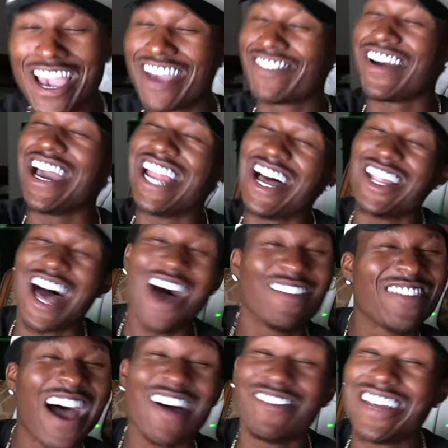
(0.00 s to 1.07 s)
And
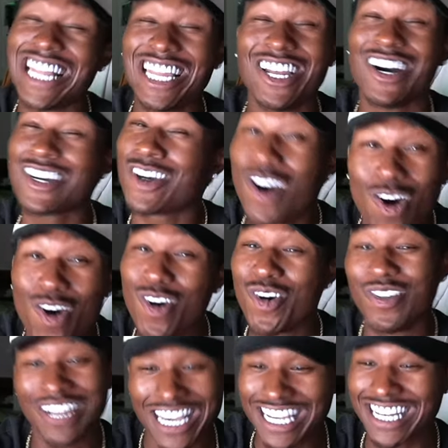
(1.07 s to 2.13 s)
I really look
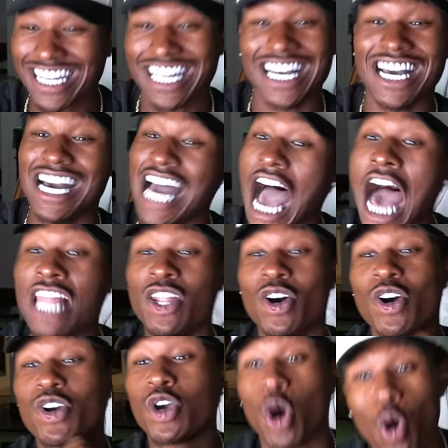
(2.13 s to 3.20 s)
cool, nigga. I
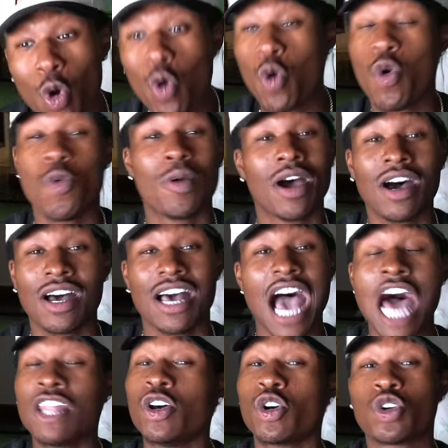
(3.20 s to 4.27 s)
look cool, bro.
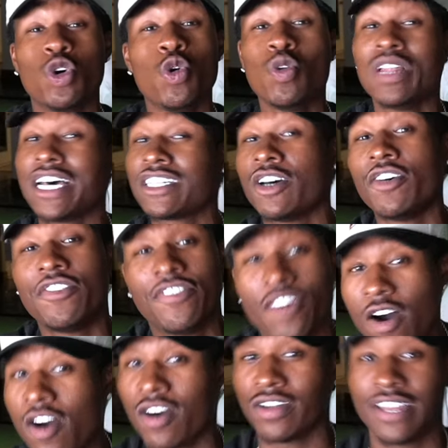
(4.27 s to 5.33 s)
I look cool as a
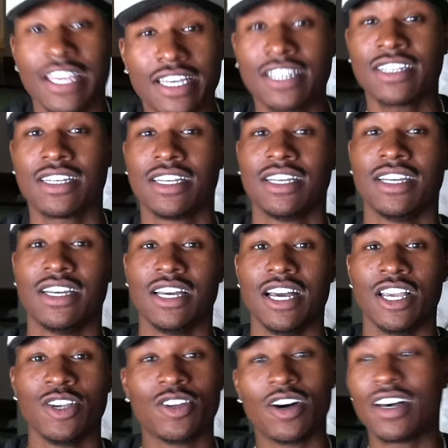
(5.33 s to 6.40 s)
fuck, nigga.
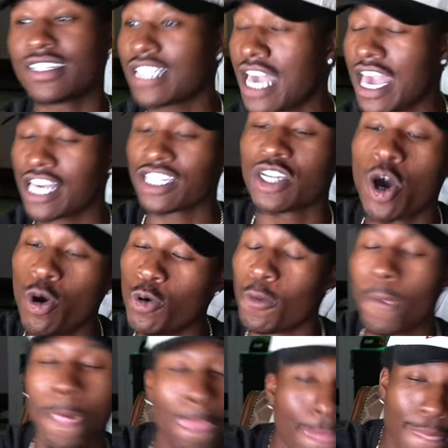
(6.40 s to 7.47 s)
You know what I'm saying? So,
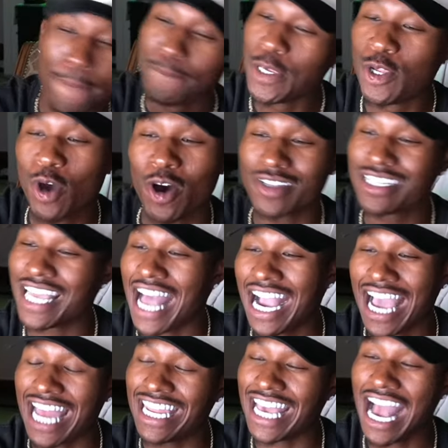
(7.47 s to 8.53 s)
you know what I'm saying? I
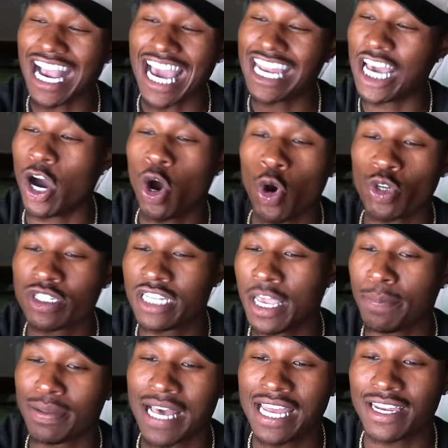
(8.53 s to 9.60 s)
got that old shit
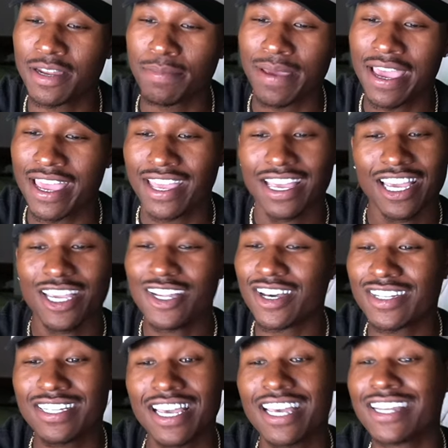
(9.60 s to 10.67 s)
playing in the back. You know what
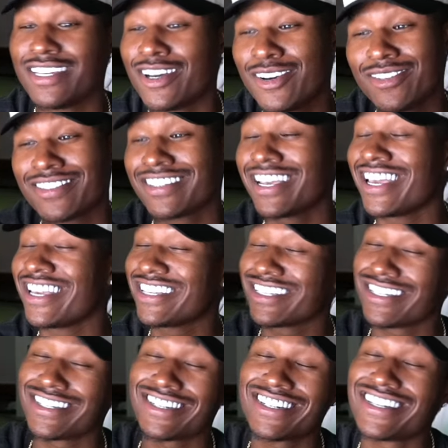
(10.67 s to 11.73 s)
I'm saying? Don't take
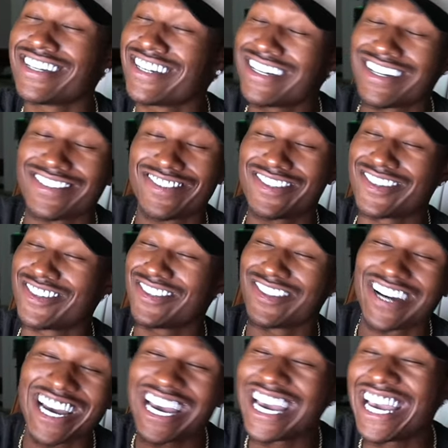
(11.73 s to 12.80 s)
your love
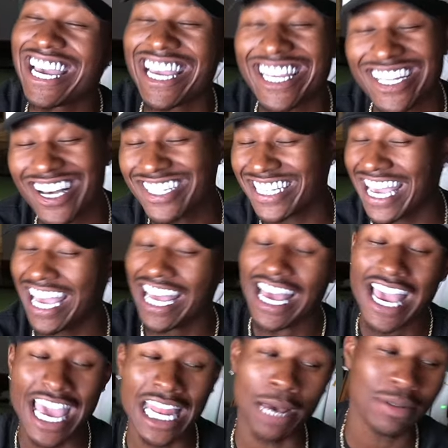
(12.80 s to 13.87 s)
away. You know what I'm saying?
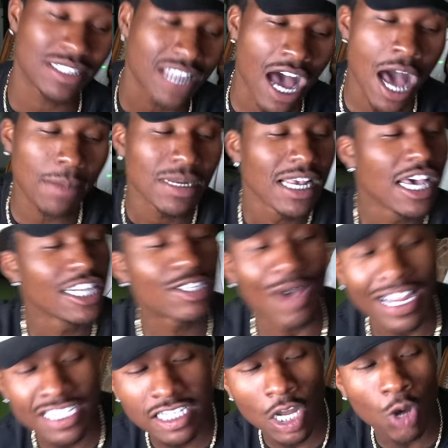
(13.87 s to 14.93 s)
And I'm stopped. So I
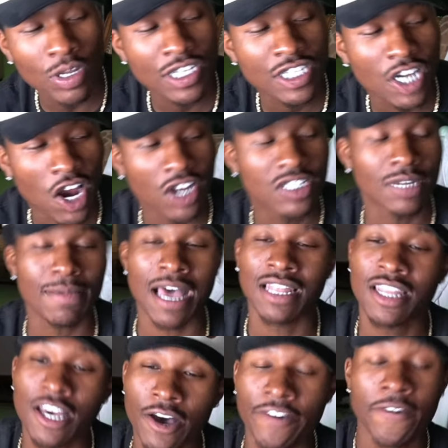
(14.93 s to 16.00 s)
slowly turn to my
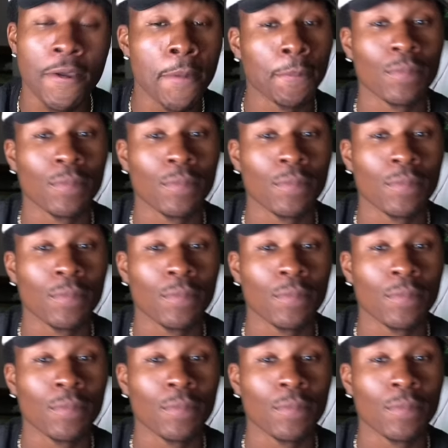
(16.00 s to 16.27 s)
left.